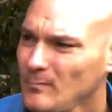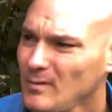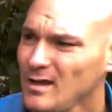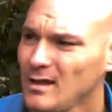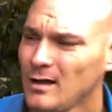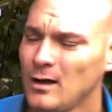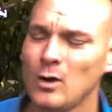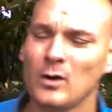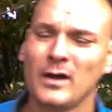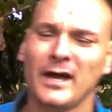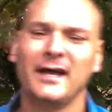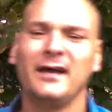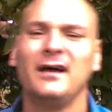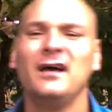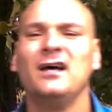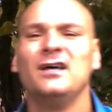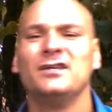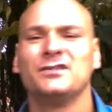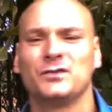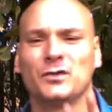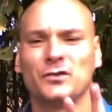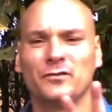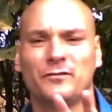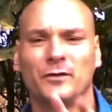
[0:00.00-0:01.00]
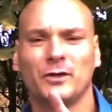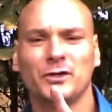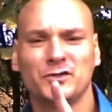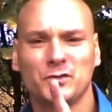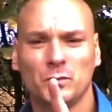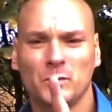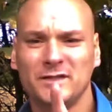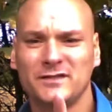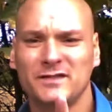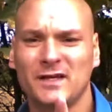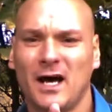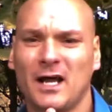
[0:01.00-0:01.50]
Okay, so the first
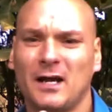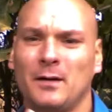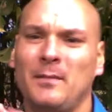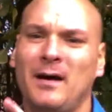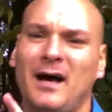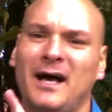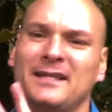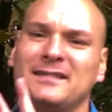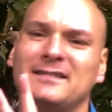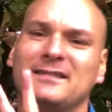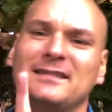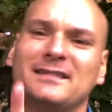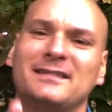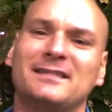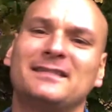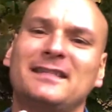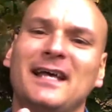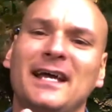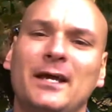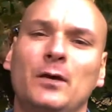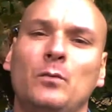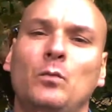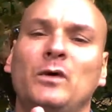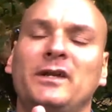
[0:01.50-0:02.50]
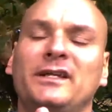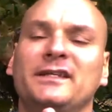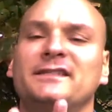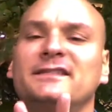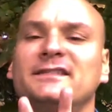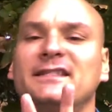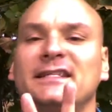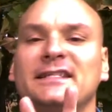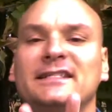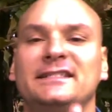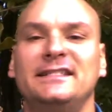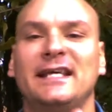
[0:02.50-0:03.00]
one is automize. The second one is
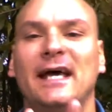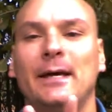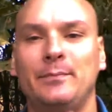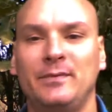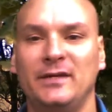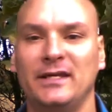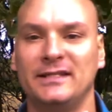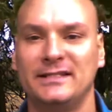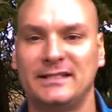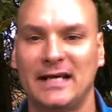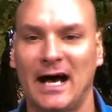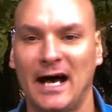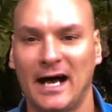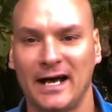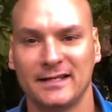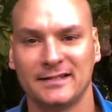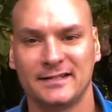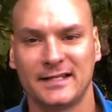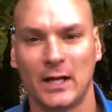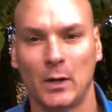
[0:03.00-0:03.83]
to deputize.